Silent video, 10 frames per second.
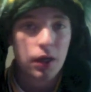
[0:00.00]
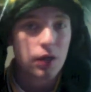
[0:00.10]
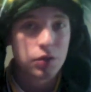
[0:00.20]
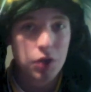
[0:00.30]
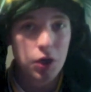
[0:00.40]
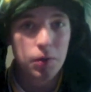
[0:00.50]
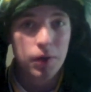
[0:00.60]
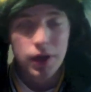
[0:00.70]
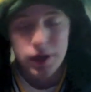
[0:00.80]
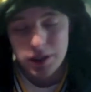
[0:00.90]
So,
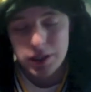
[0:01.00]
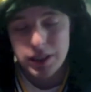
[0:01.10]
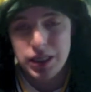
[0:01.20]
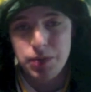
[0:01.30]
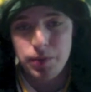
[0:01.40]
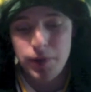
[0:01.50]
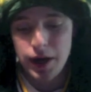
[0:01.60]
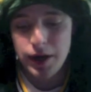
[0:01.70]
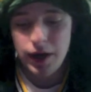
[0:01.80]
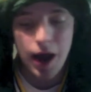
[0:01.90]
just keep in
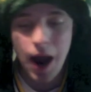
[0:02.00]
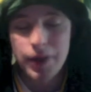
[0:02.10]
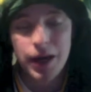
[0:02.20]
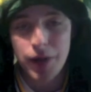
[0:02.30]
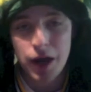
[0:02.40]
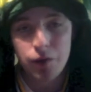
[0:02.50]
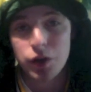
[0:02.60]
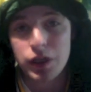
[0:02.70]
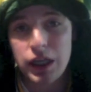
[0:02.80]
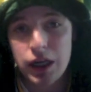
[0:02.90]
mind, I mean, I'm not
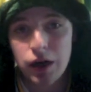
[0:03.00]
really